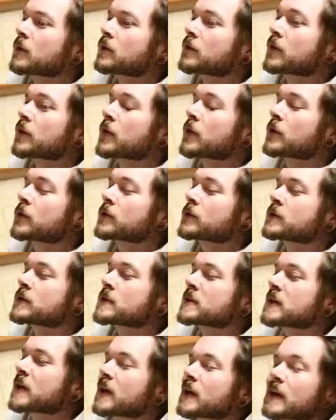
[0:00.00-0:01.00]
For
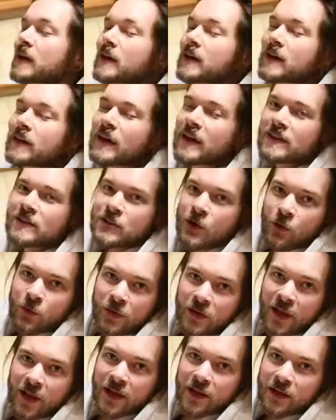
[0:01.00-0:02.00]
those that
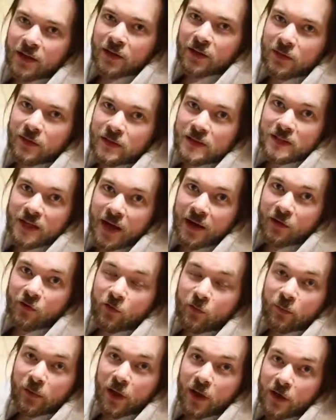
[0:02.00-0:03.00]
don't like the sight
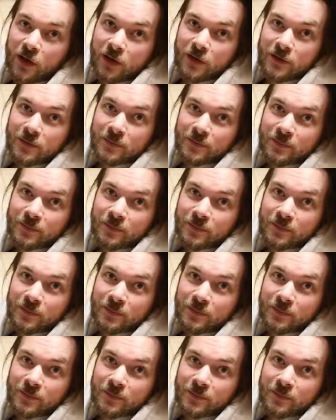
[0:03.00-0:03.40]
of blood,